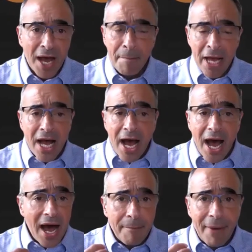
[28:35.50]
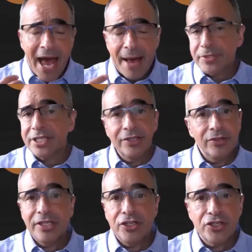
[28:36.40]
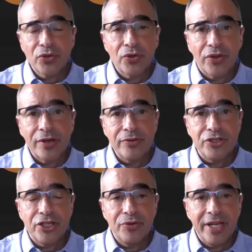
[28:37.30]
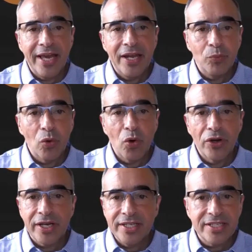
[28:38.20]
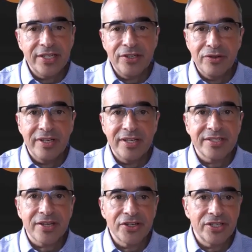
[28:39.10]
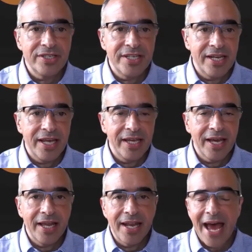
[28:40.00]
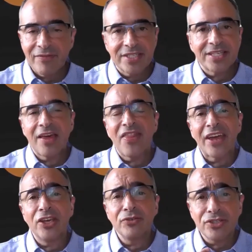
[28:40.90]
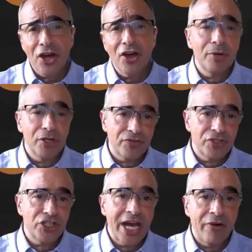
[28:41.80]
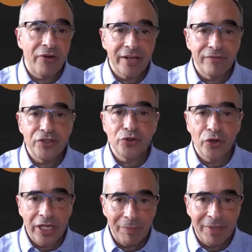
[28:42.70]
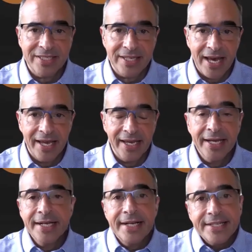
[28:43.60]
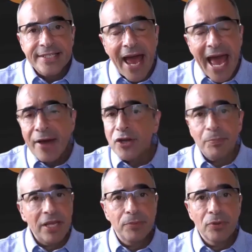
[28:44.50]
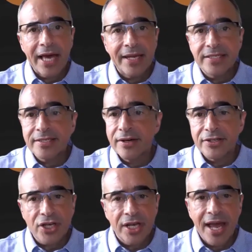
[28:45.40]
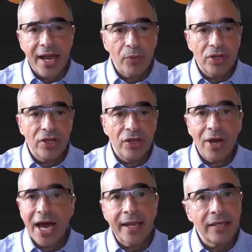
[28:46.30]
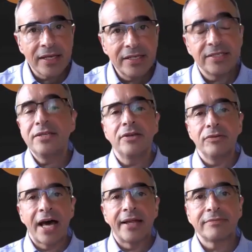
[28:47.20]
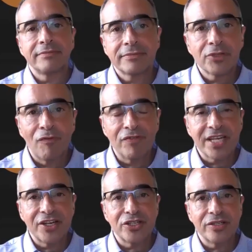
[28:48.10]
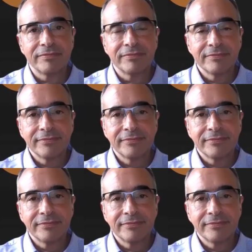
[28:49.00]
I'm absolutely sure those tuning in will want to continue the discussion, Dinny, and I have to say thank you so much for sharing and for joining me today. So how do people get in touch, connect with you, and continue that conversation?